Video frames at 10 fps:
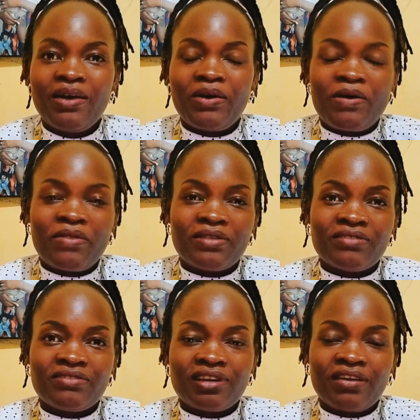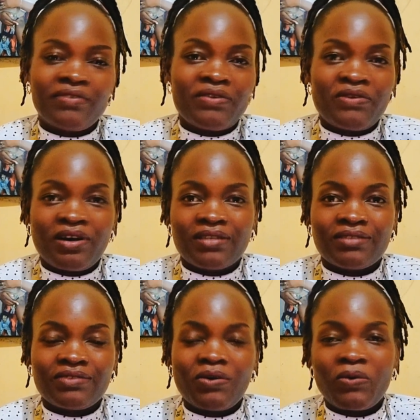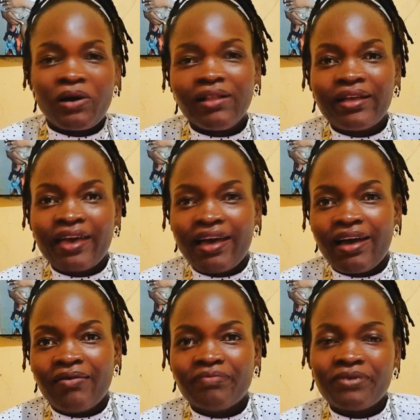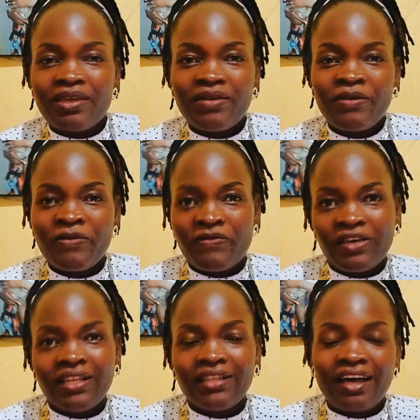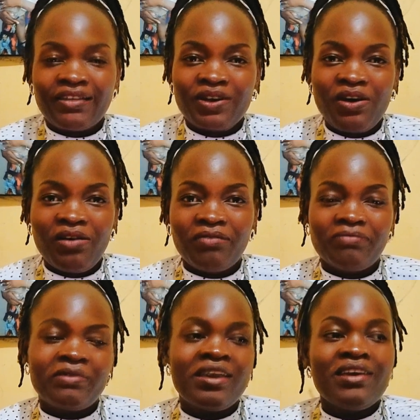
on this channel, you are so welcome. Feel at home.